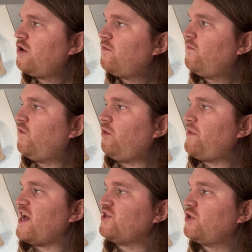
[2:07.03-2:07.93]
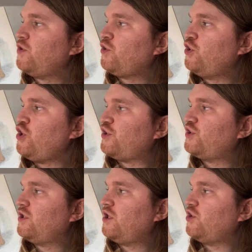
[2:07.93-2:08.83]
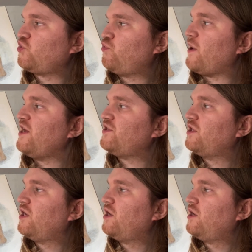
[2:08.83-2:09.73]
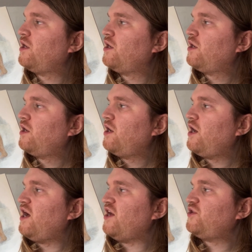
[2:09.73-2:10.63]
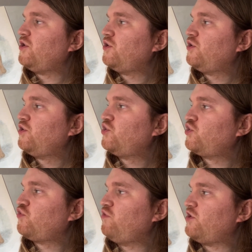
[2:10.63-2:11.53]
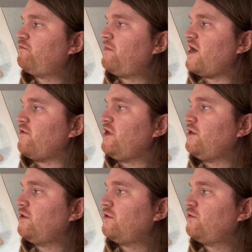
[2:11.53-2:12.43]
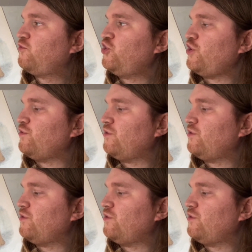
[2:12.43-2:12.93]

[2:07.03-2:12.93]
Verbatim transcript: Four bears cooked a squid and squidberry Stew.